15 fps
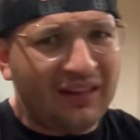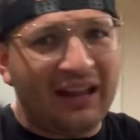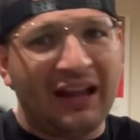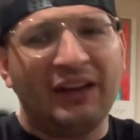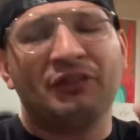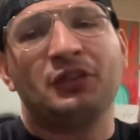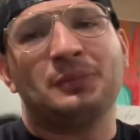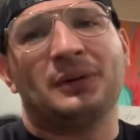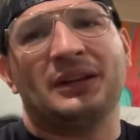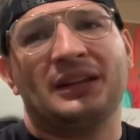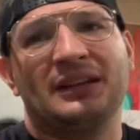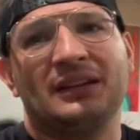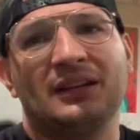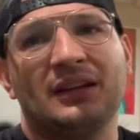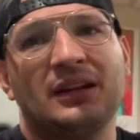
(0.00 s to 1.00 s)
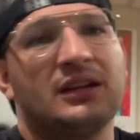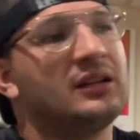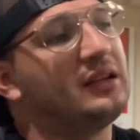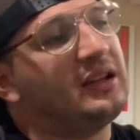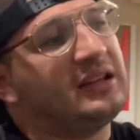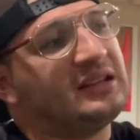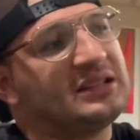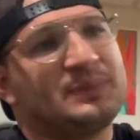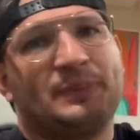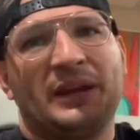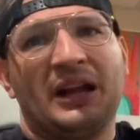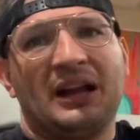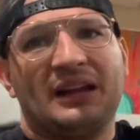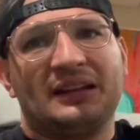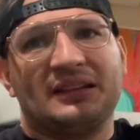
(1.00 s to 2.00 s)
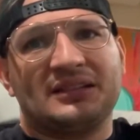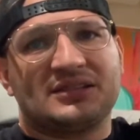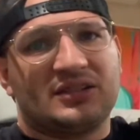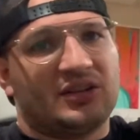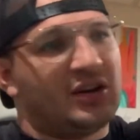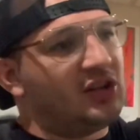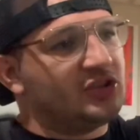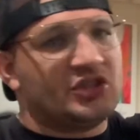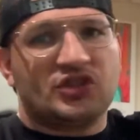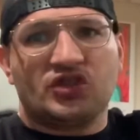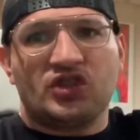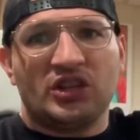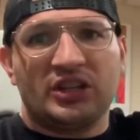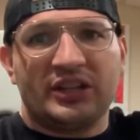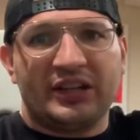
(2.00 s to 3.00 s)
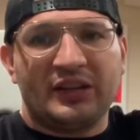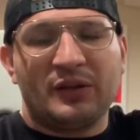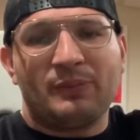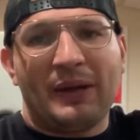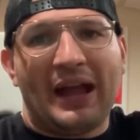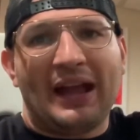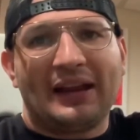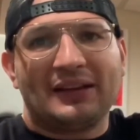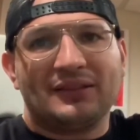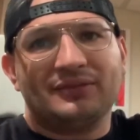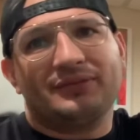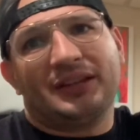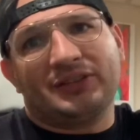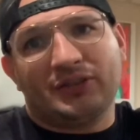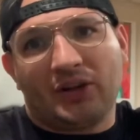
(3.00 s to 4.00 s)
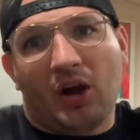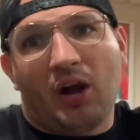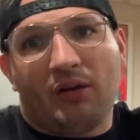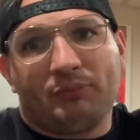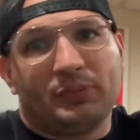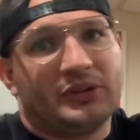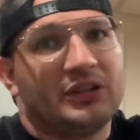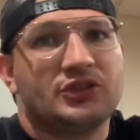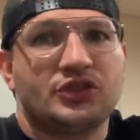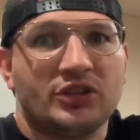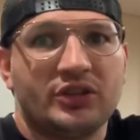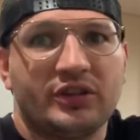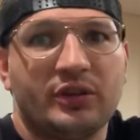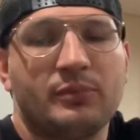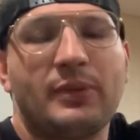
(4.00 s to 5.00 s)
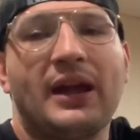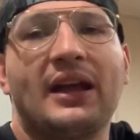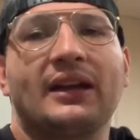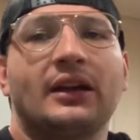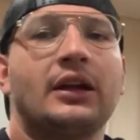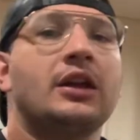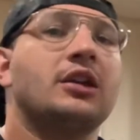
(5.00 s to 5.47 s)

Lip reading: Everybody is behind us. They're all just chilling in the back. They took off, but they're chilling in the back.